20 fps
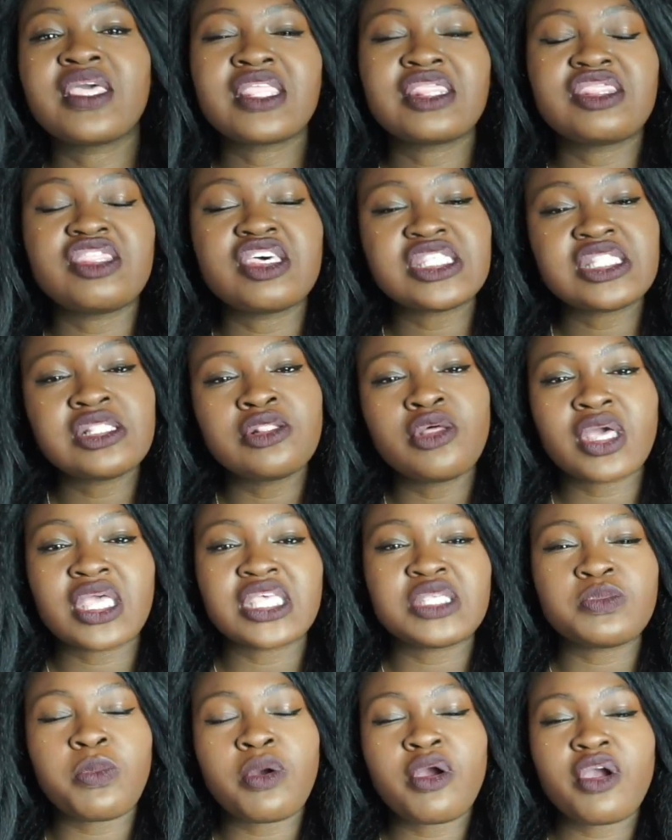then this look
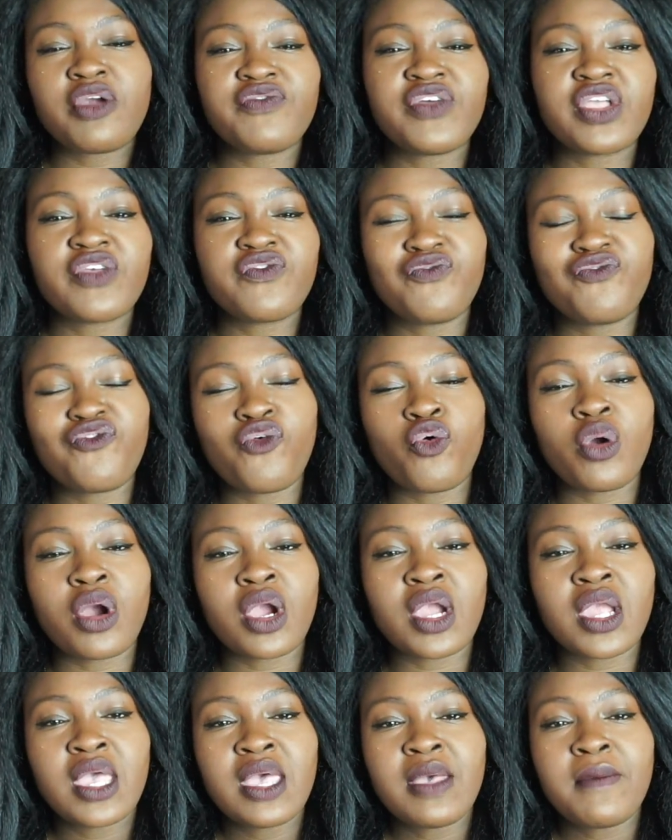is perfect
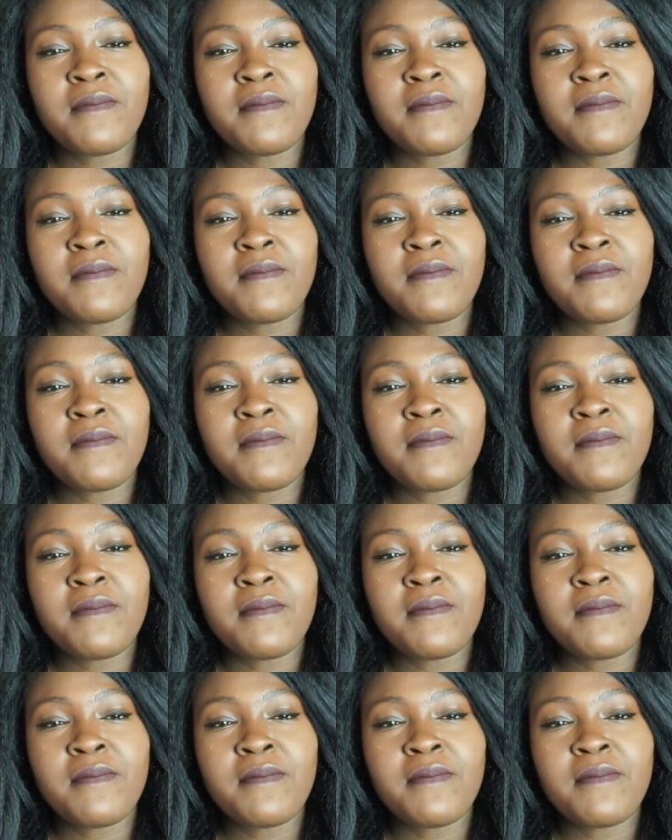for